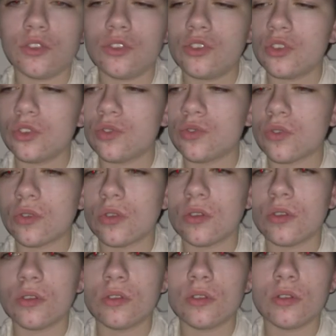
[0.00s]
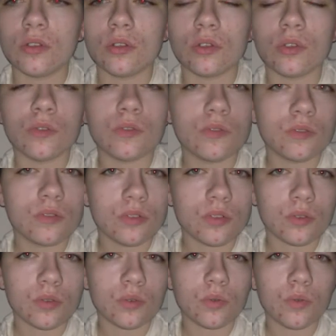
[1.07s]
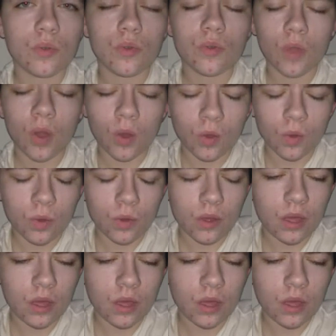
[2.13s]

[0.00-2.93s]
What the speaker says: children learn to grow